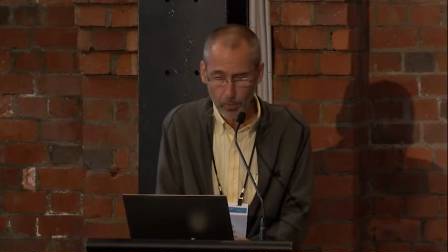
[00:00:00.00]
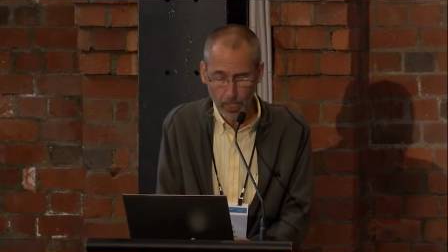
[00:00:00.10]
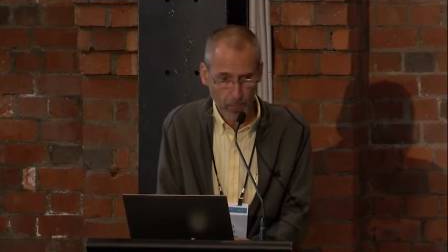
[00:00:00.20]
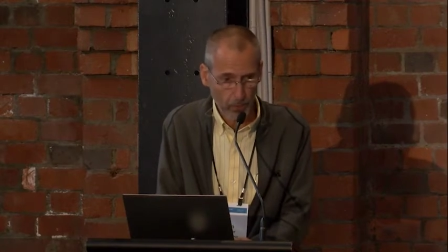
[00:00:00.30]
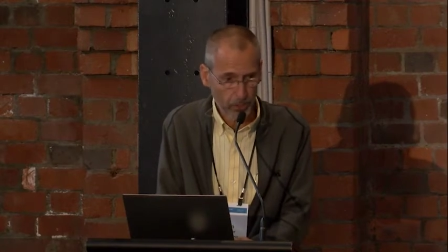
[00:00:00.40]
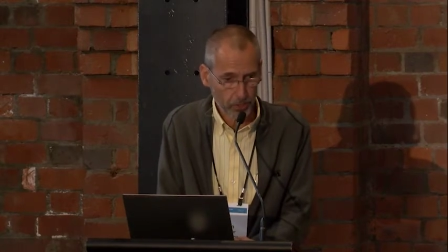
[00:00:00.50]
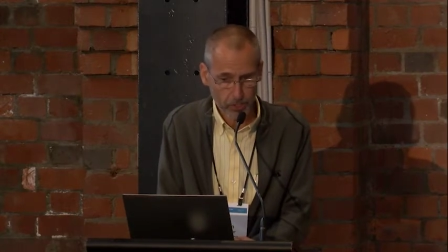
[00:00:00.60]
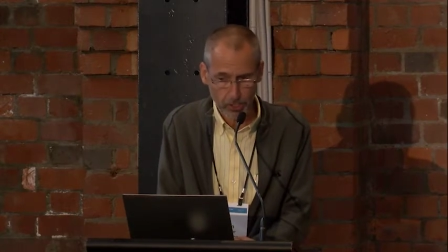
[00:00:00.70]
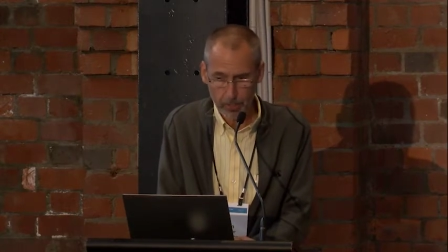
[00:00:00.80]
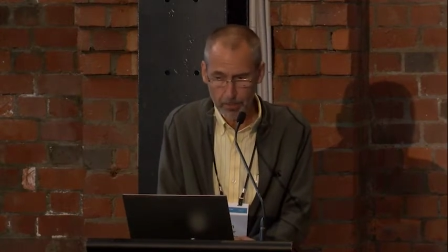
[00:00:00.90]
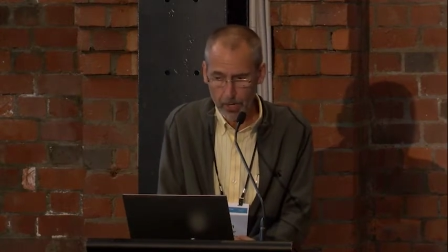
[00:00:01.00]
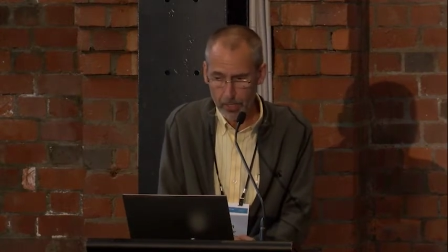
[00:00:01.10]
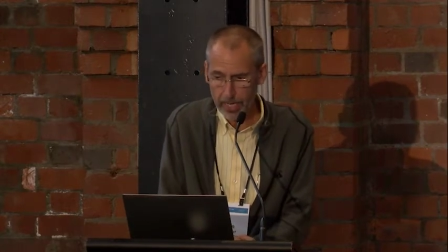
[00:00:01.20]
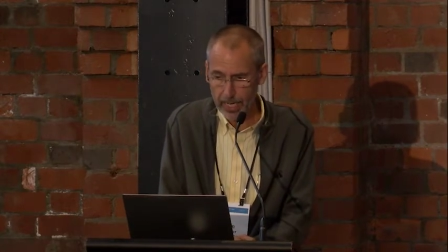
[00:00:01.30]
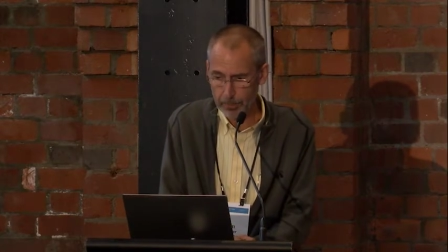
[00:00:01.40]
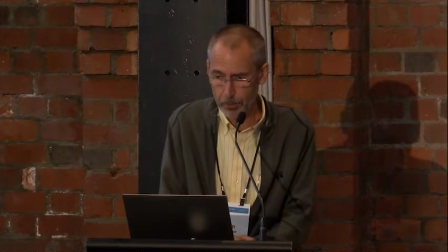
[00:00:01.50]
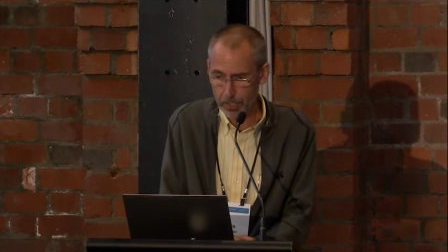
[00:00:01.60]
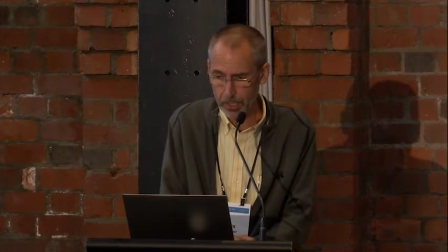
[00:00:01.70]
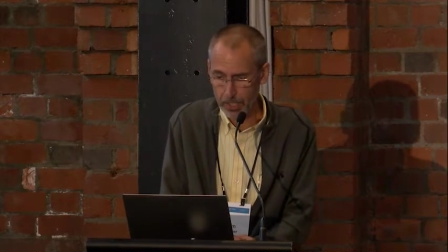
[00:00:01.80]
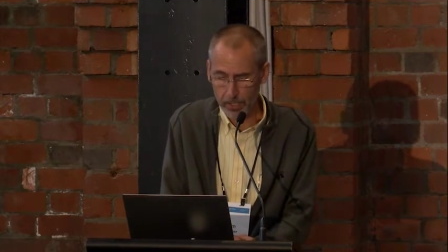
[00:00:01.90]
uh, researchers or Maori
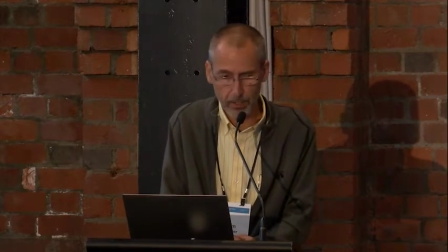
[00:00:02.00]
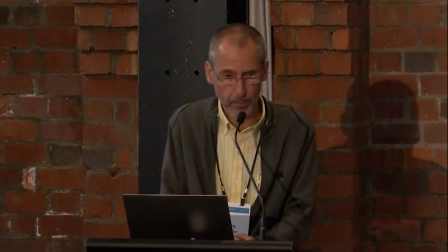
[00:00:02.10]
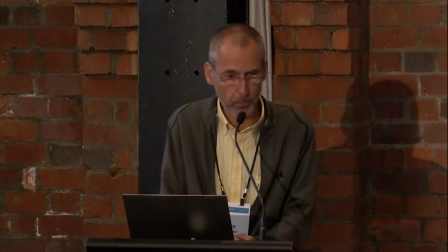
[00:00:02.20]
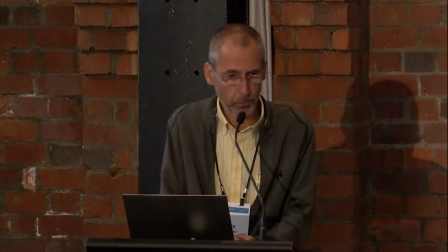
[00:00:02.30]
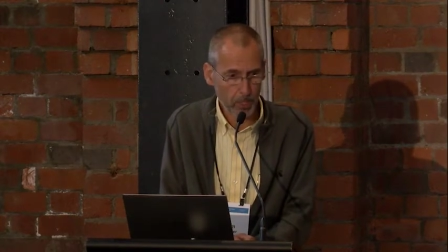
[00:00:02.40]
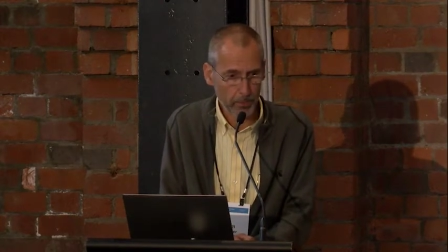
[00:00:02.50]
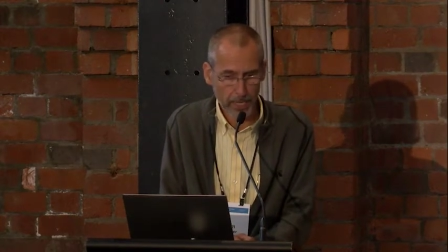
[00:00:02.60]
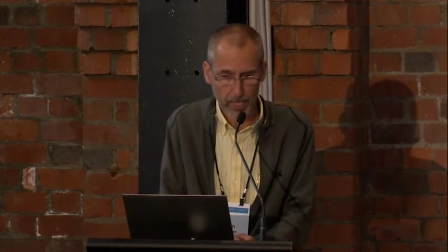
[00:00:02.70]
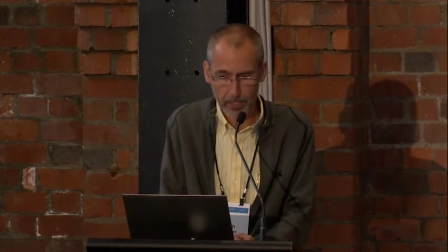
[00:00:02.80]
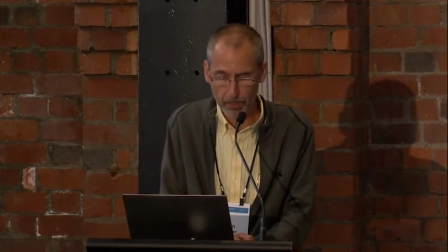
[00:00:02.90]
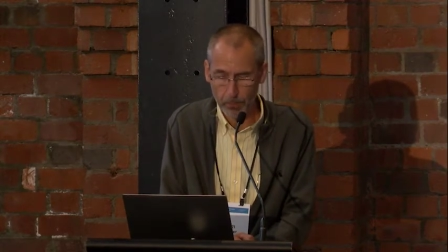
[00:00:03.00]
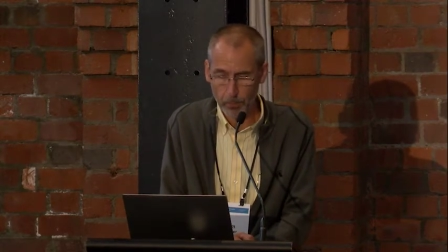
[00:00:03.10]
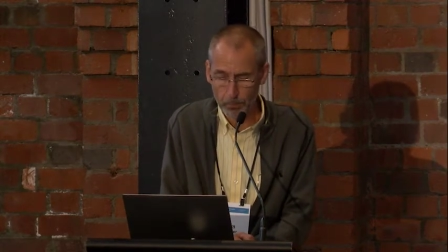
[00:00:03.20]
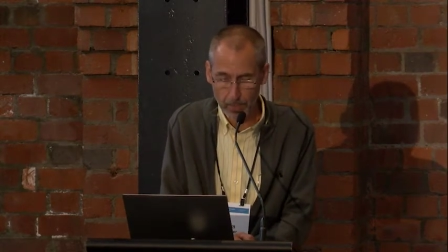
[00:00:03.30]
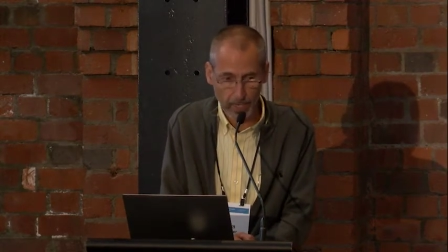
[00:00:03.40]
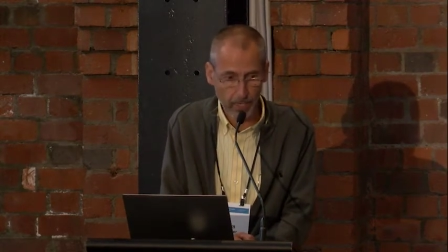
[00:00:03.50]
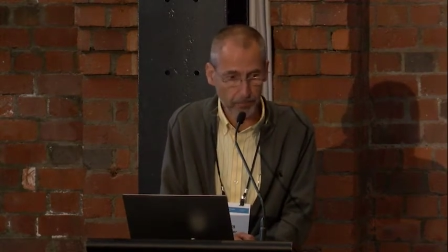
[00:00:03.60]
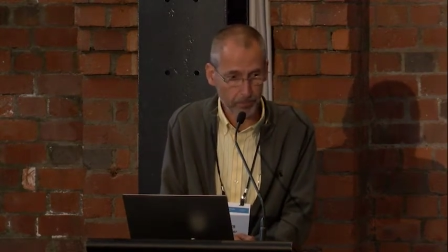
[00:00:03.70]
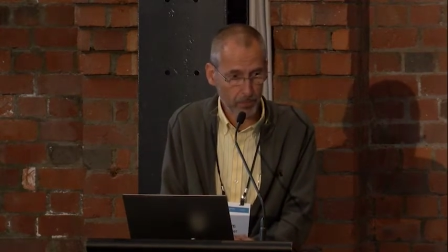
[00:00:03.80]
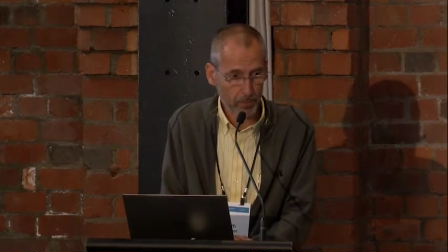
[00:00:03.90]
experts in marine manage, uh,
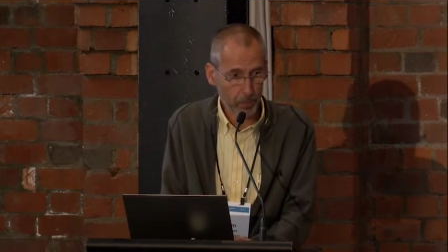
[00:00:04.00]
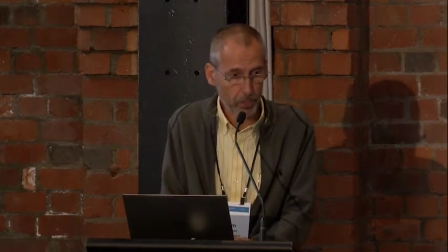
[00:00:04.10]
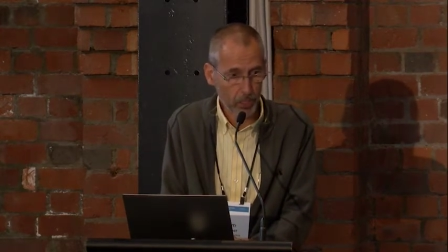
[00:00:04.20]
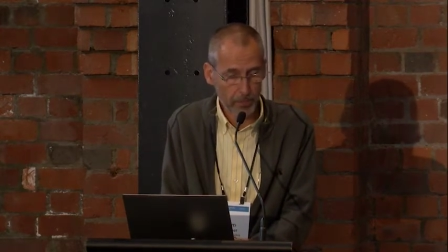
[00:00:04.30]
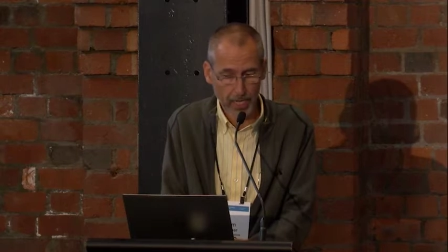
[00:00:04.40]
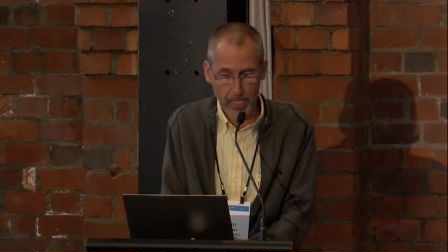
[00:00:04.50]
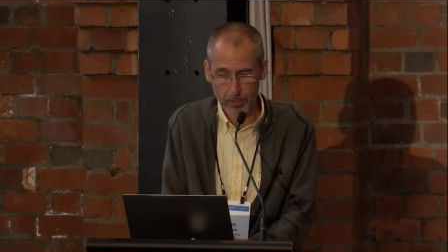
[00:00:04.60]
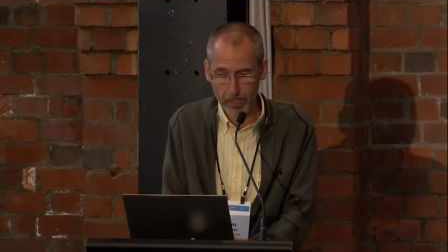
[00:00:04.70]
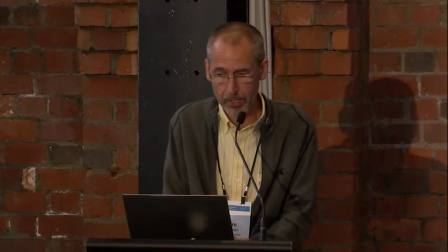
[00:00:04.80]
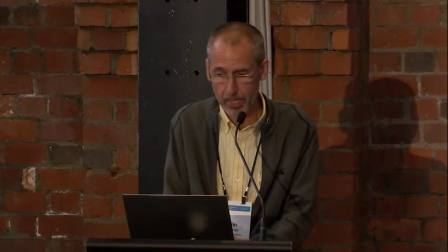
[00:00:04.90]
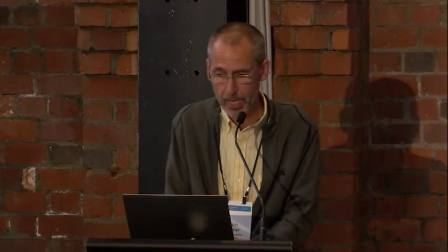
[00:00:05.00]
uh, resource management.